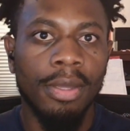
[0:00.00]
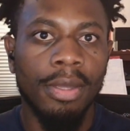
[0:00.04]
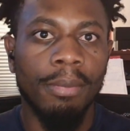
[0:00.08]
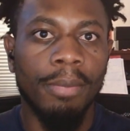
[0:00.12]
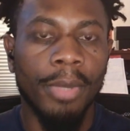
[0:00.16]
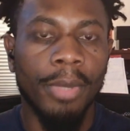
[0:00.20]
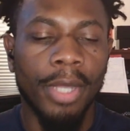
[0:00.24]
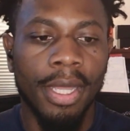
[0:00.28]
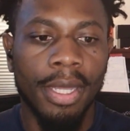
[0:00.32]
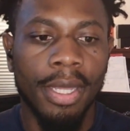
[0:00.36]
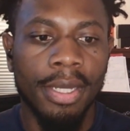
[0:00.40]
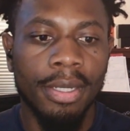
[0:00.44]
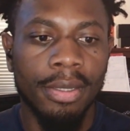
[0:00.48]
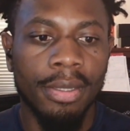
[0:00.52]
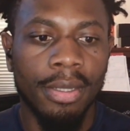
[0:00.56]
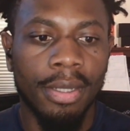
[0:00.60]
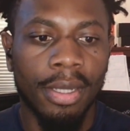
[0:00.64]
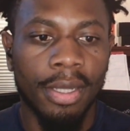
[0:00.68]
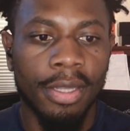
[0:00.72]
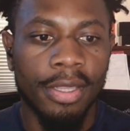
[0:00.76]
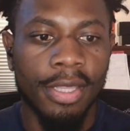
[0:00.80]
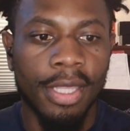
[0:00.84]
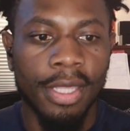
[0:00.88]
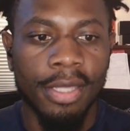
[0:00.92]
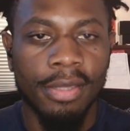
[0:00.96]
But
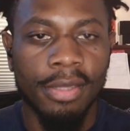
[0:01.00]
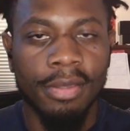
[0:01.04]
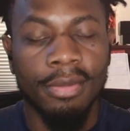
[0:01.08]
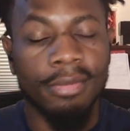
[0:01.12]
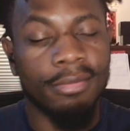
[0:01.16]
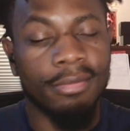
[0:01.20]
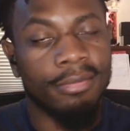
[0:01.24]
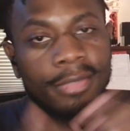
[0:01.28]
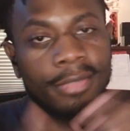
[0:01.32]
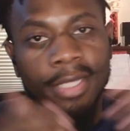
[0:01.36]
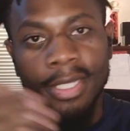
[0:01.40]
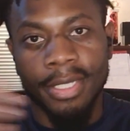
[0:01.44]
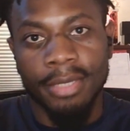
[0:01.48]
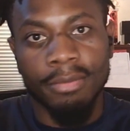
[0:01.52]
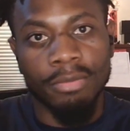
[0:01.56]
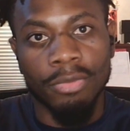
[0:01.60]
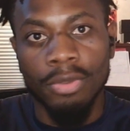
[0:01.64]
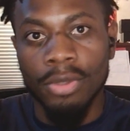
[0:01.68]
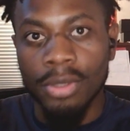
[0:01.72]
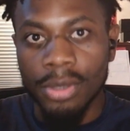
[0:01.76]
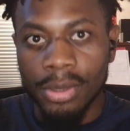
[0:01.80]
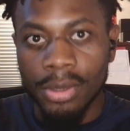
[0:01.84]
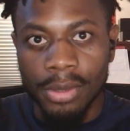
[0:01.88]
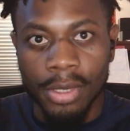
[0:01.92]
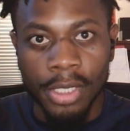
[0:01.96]
like
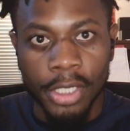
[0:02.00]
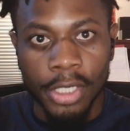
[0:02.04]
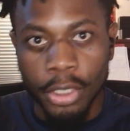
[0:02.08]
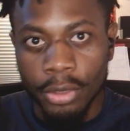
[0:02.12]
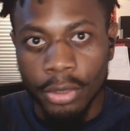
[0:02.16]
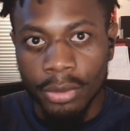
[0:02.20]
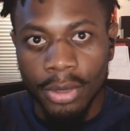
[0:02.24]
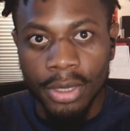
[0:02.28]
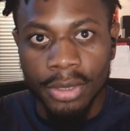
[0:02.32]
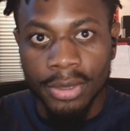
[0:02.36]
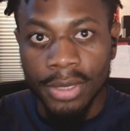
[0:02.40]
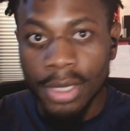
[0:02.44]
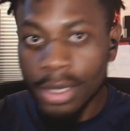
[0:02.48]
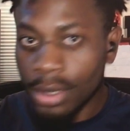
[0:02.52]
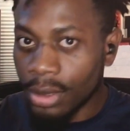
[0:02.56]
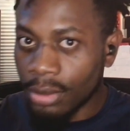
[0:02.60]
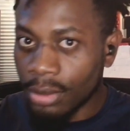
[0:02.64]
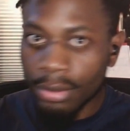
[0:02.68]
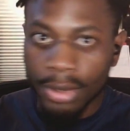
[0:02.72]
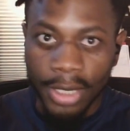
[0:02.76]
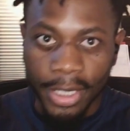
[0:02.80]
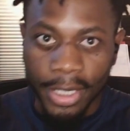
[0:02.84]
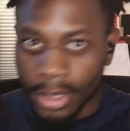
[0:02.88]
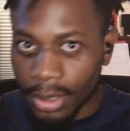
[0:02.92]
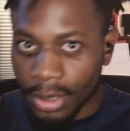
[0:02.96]
to
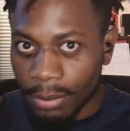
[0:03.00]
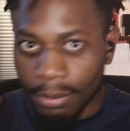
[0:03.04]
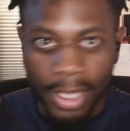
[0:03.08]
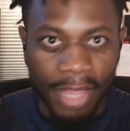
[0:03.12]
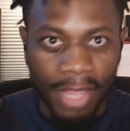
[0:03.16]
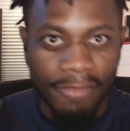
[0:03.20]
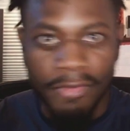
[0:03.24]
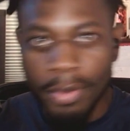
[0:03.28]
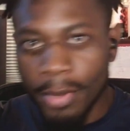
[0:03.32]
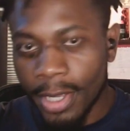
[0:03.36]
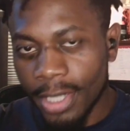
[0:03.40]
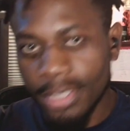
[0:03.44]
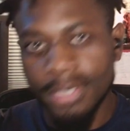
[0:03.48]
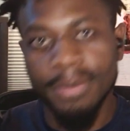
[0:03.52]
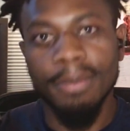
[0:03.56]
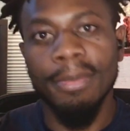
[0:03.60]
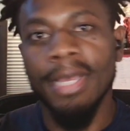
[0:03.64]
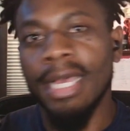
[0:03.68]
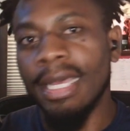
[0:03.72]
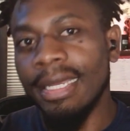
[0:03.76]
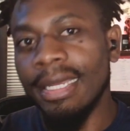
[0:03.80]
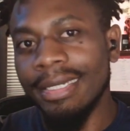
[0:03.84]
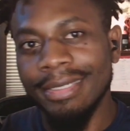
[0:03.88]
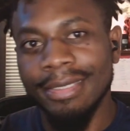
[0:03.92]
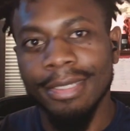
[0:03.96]
eat, like everybody's
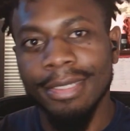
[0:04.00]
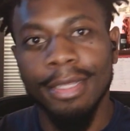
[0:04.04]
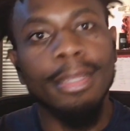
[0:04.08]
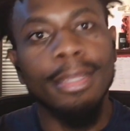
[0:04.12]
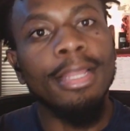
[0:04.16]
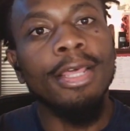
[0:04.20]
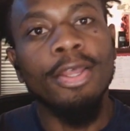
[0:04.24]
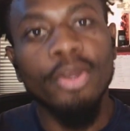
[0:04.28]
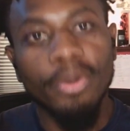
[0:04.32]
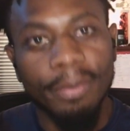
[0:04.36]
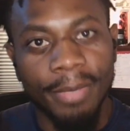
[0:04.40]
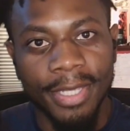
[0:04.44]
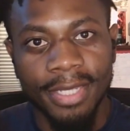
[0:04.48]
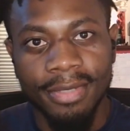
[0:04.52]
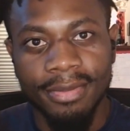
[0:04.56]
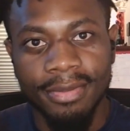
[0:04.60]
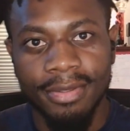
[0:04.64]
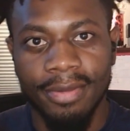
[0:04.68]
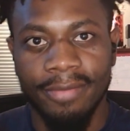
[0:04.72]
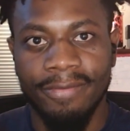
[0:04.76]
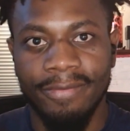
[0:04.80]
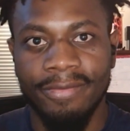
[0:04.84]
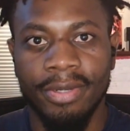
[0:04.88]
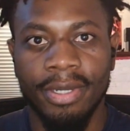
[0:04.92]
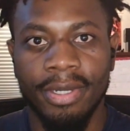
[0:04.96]
body's a little bit
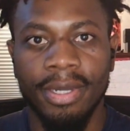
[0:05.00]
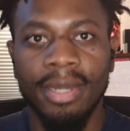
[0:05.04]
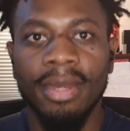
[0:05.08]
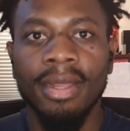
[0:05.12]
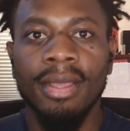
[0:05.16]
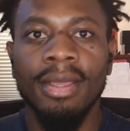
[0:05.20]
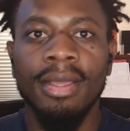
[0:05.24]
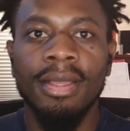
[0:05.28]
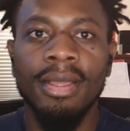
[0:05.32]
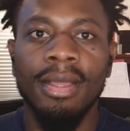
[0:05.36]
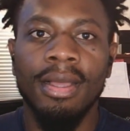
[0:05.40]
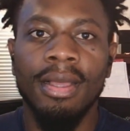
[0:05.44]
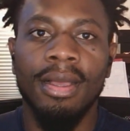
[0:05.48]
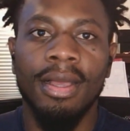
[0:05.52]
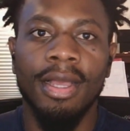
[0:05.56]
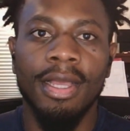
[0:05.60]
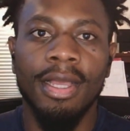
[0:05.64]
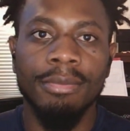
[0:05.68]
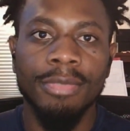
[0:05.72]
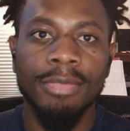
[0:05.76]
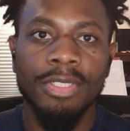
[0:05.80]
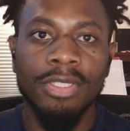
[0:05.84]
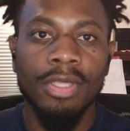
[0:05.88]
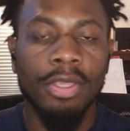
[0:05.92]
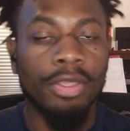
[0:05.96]
different,
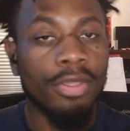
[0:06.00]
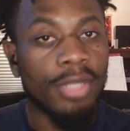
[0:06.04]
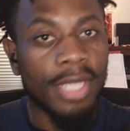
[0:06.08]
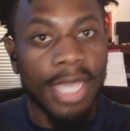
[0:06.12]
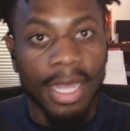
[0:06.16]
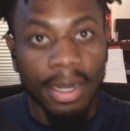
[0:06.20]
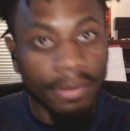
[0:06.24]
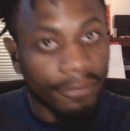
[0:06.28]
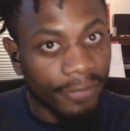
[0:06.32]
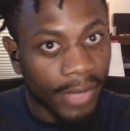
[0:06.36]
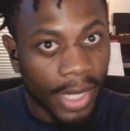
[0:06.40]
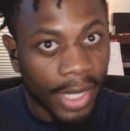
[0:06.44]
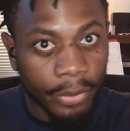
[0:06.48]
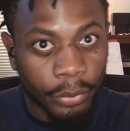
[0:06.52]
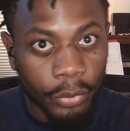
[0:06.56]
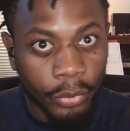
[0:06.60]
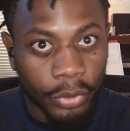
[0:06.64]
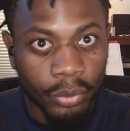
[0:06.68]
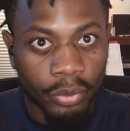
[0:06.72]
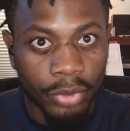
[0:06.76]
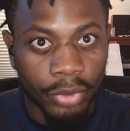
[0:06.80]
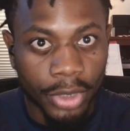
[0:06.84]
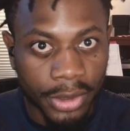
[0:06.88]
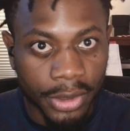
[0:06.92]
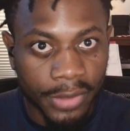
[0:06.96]
so you got to find what
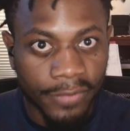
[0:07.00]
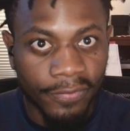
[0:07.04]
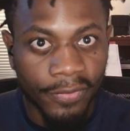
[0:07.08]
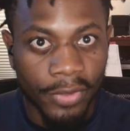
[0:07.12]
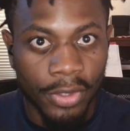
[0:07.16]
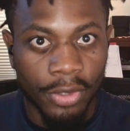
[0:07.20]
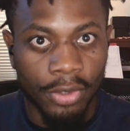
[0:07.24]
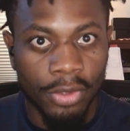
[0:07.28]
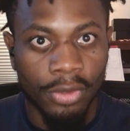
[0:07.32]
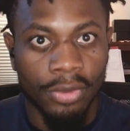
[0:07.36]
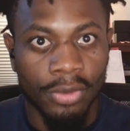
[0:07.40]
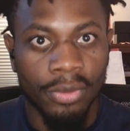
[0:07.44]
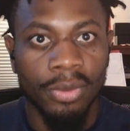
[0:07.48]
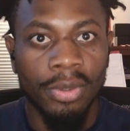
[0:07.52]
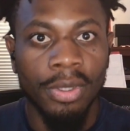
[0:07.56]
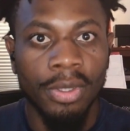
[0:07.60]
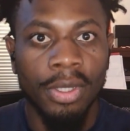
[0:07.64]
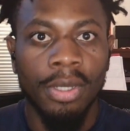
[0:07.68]
works for you.